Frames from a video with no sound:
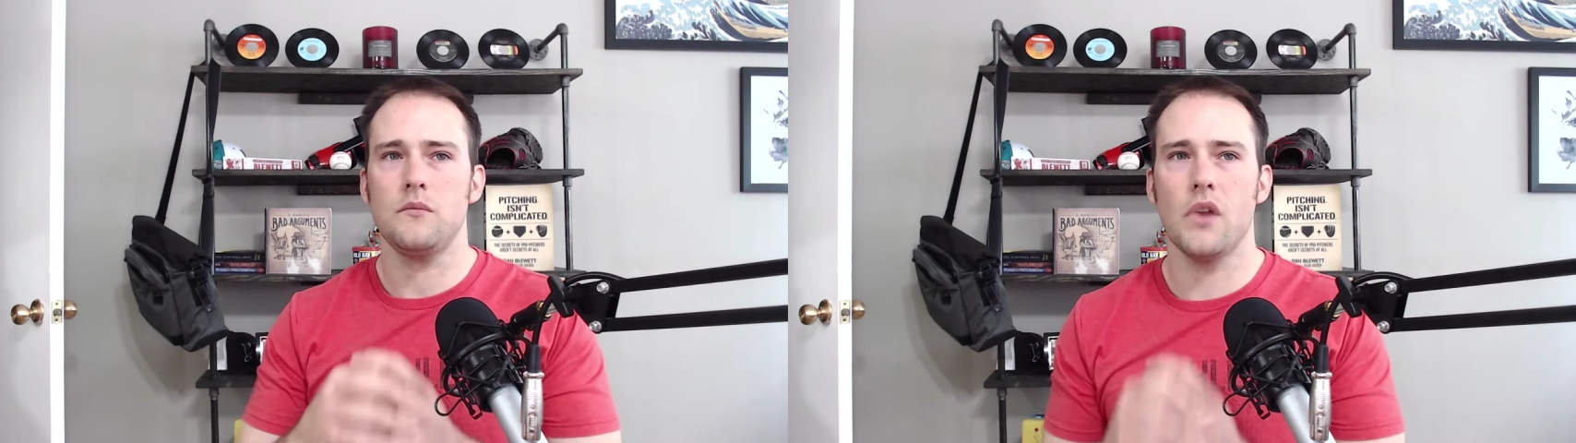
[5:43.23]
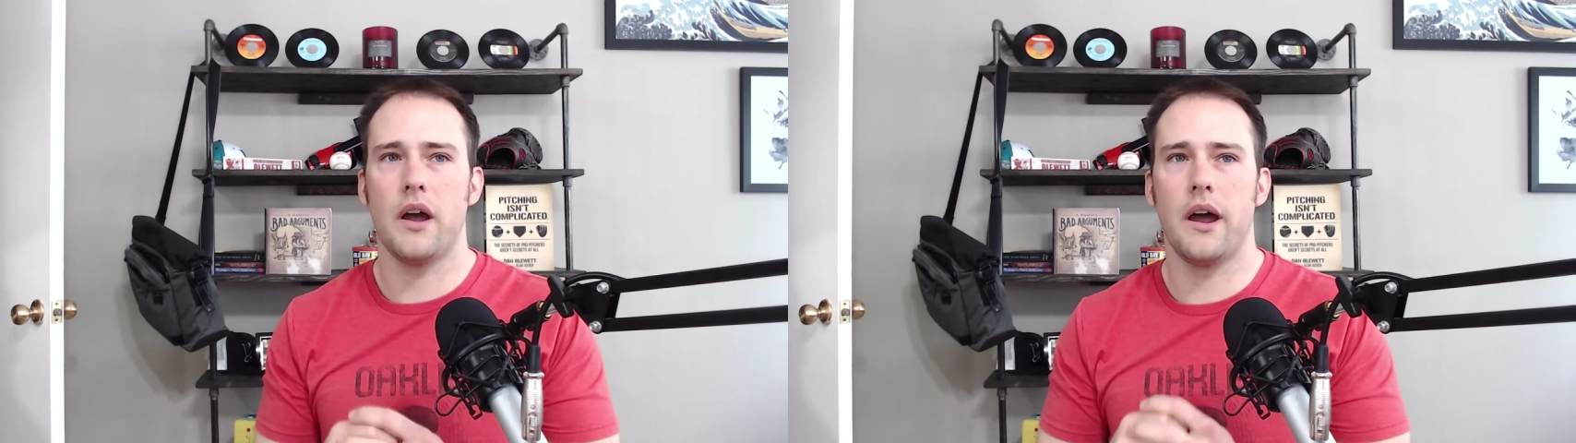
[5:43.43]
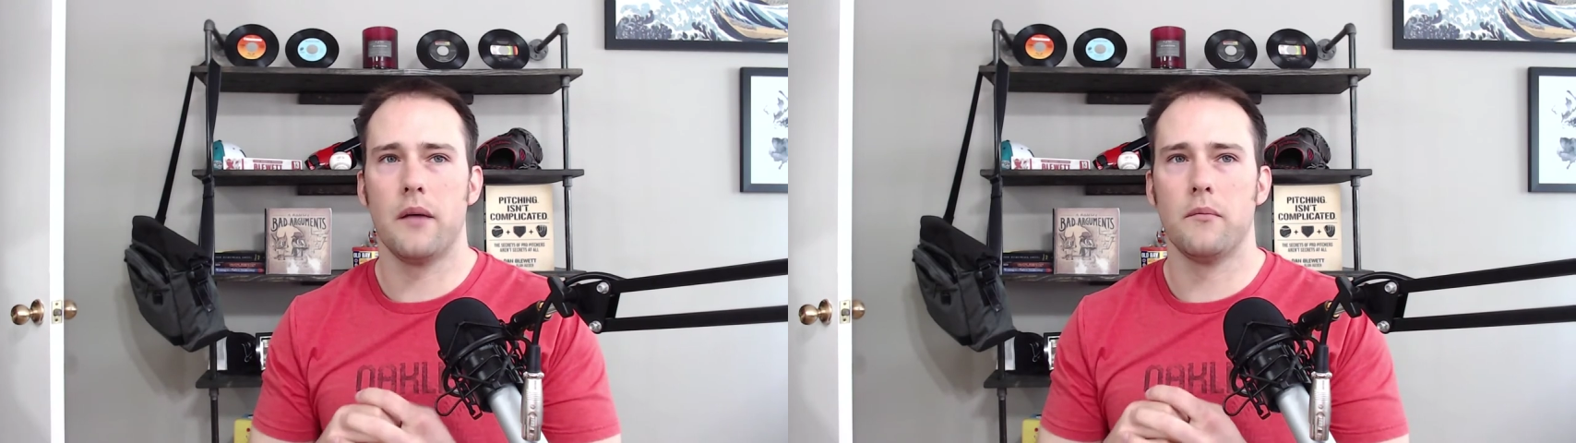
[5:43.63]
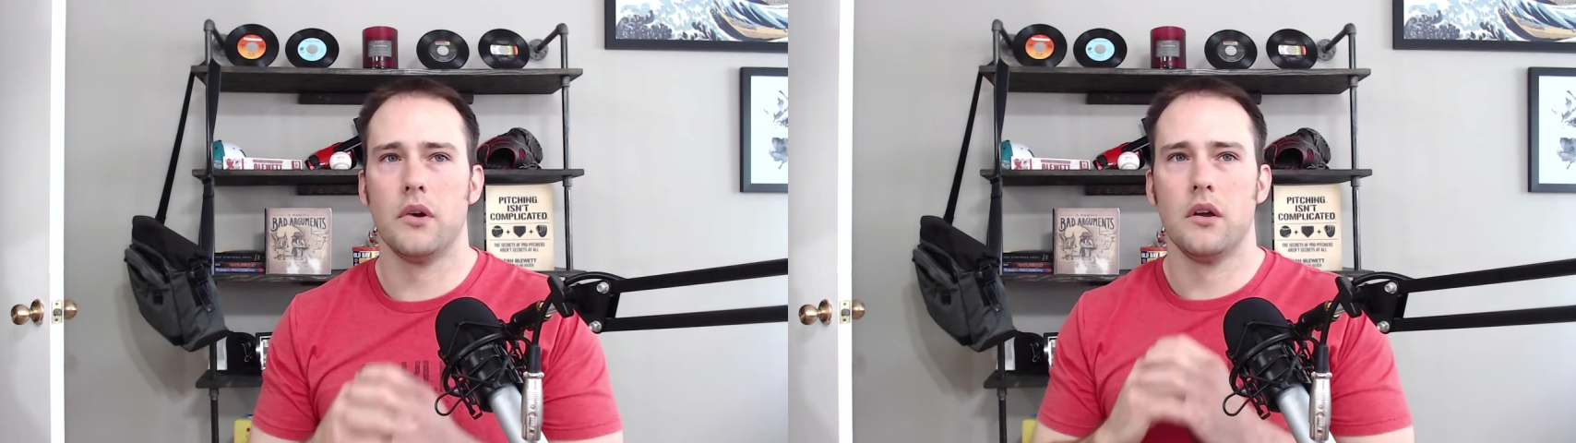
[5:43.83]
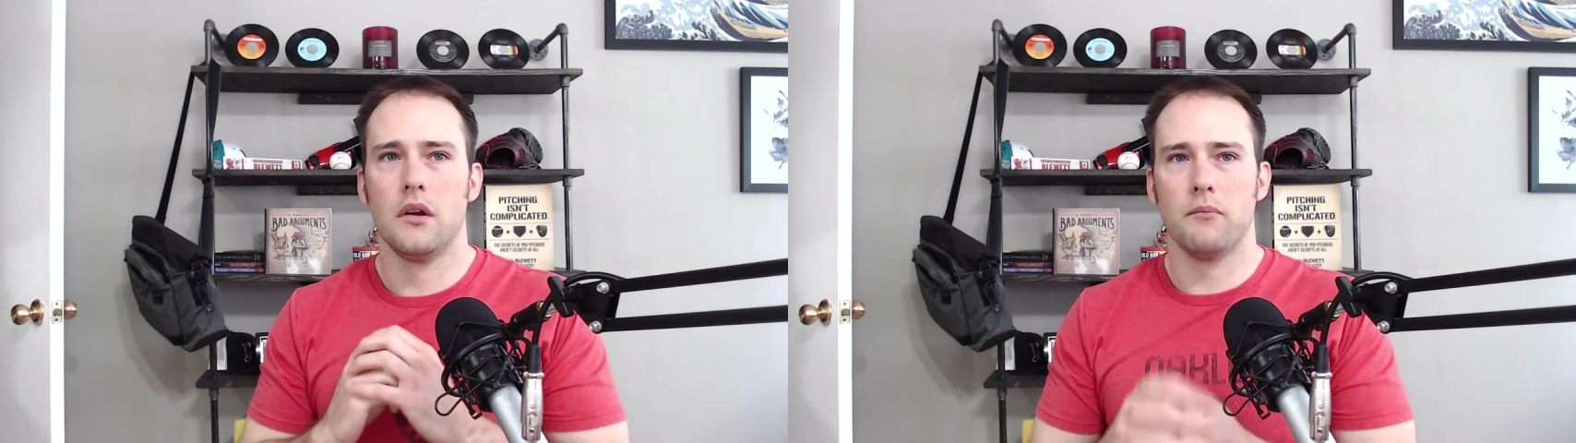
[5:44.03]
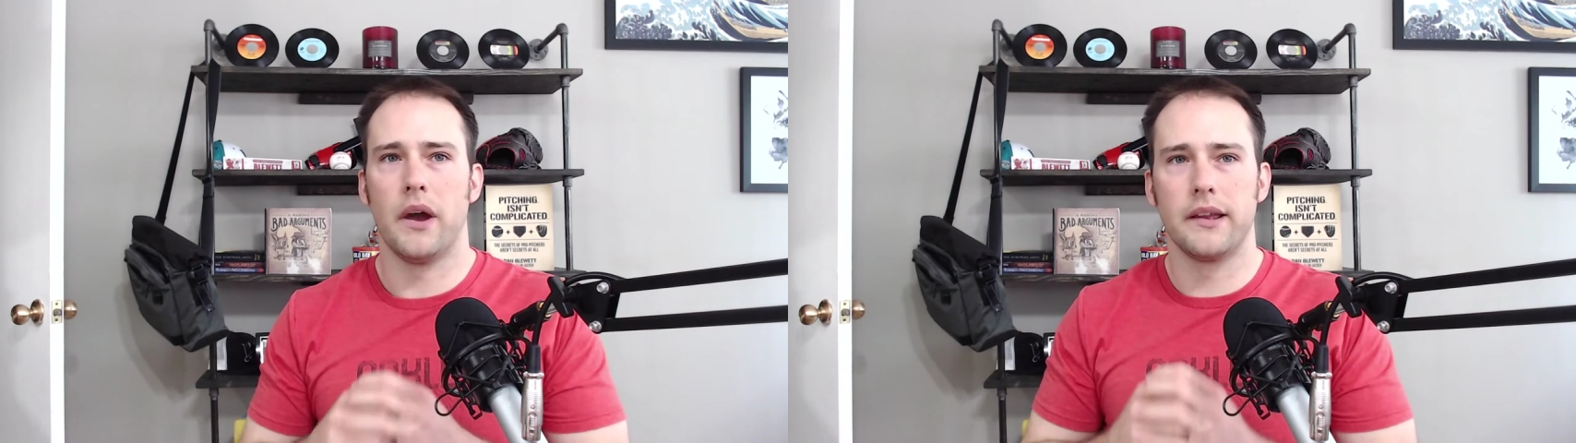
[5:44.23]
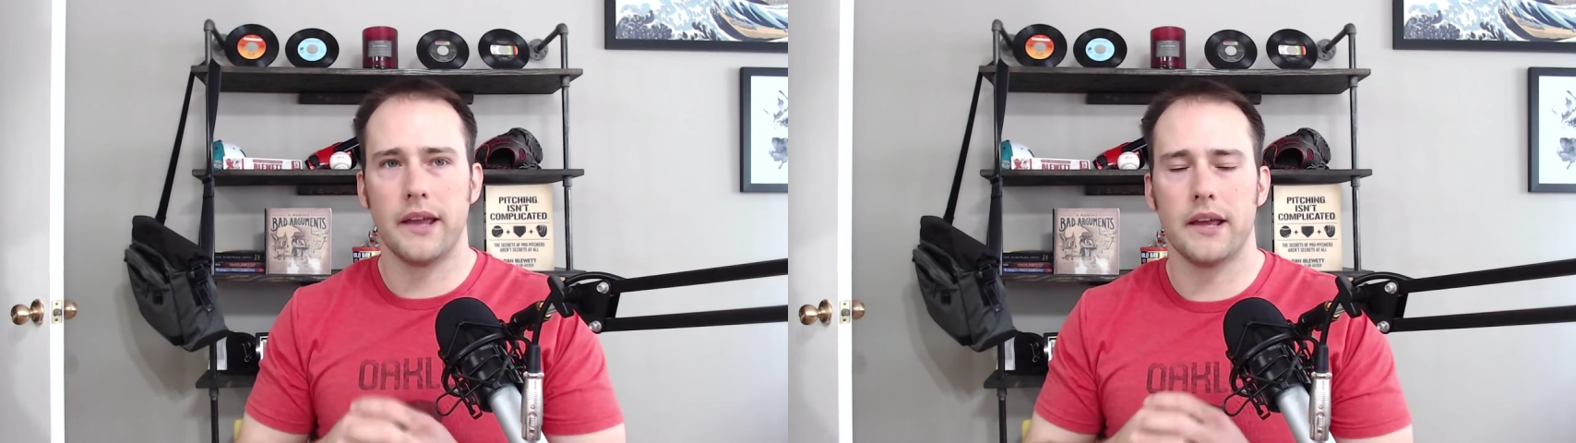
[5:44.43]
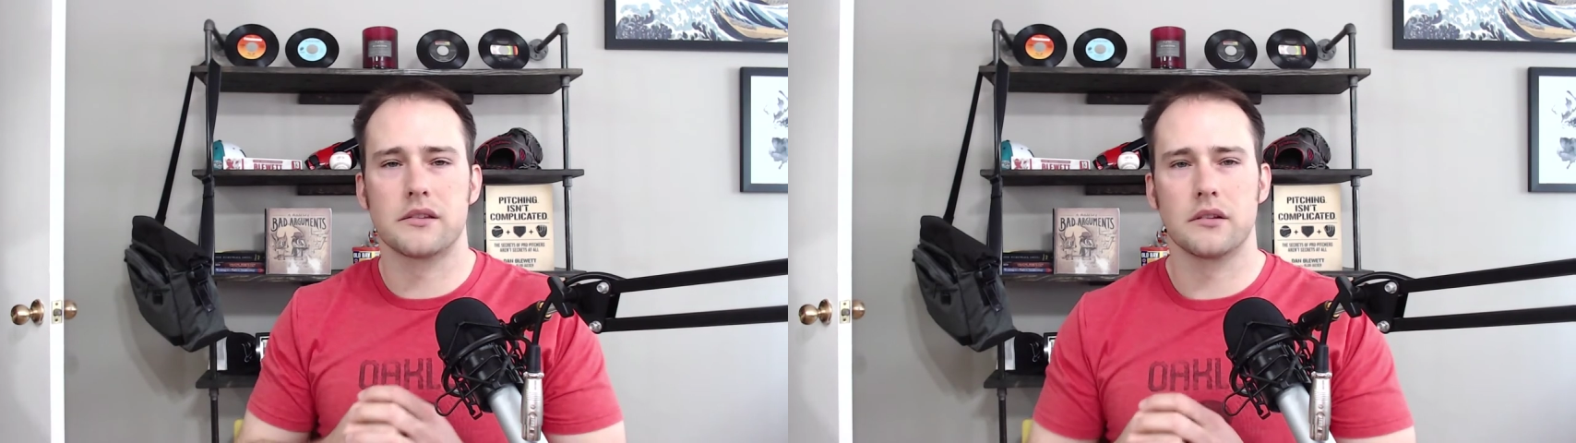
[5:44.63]
I'm my
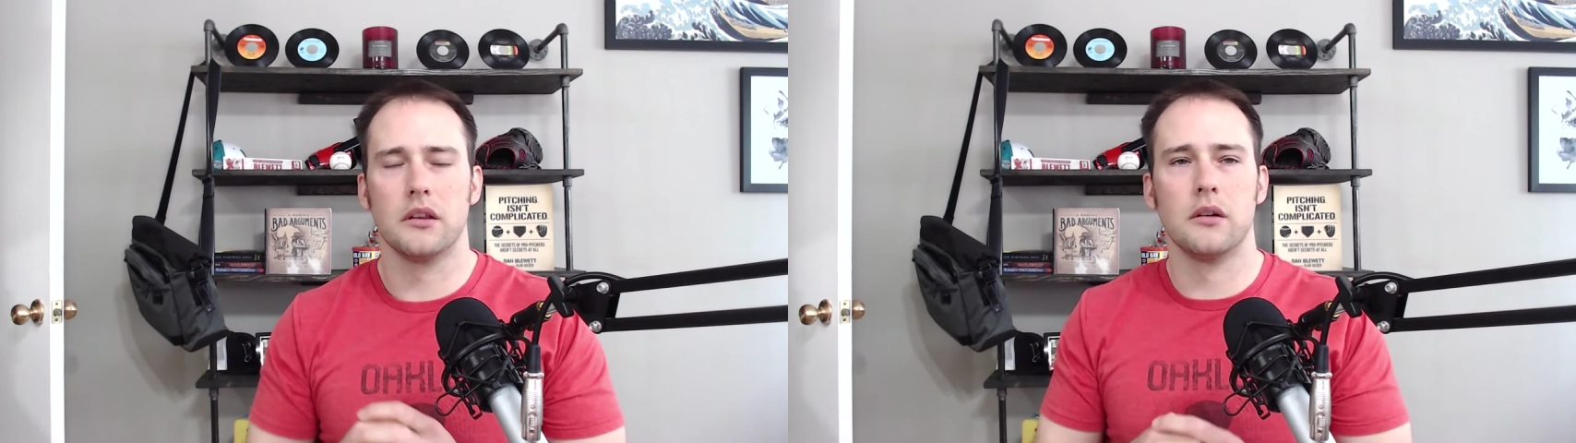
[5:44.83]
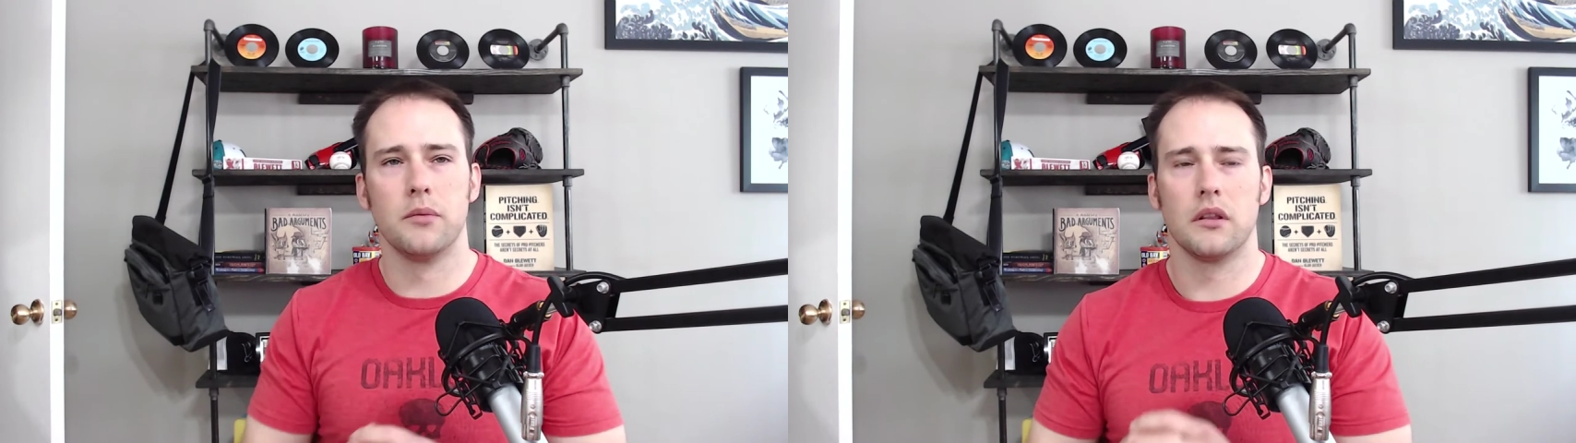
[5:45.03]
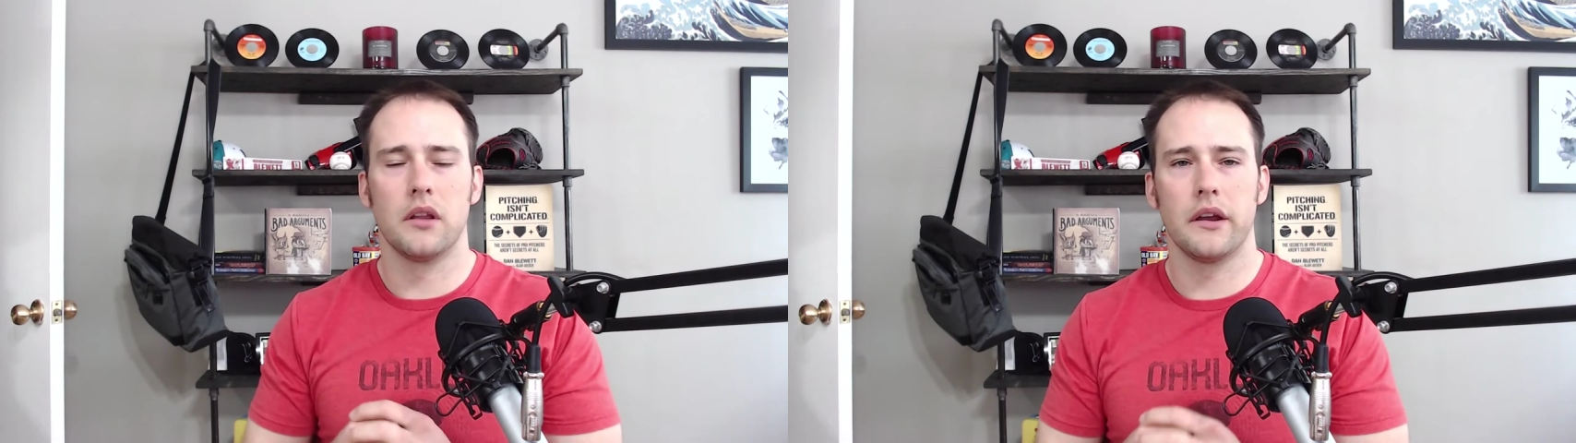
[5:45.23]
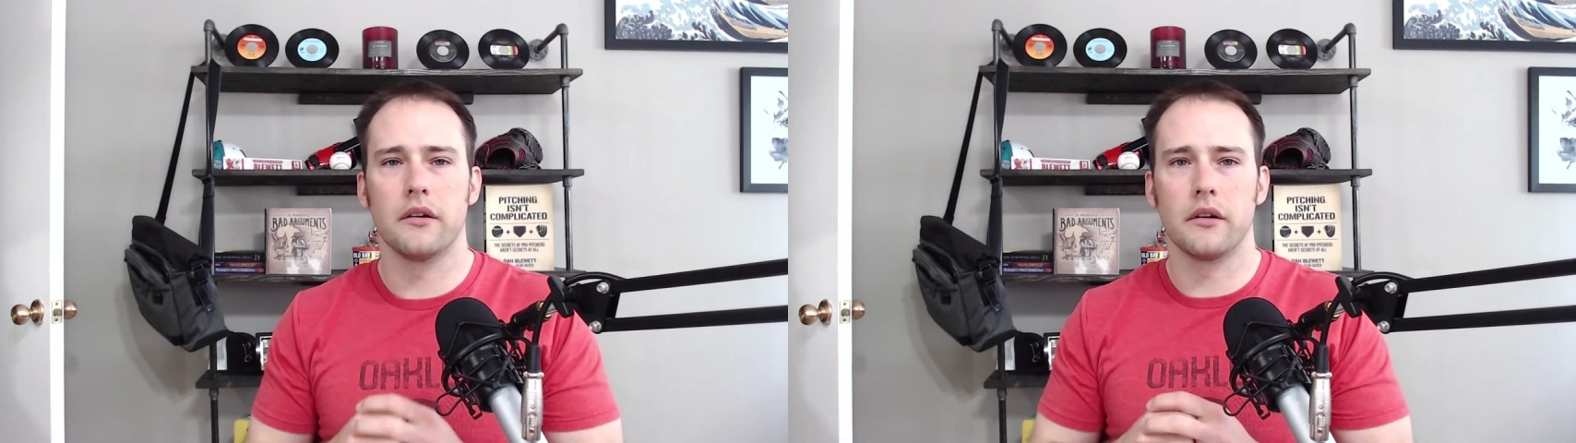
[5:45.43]
gaze is a little bit lighter,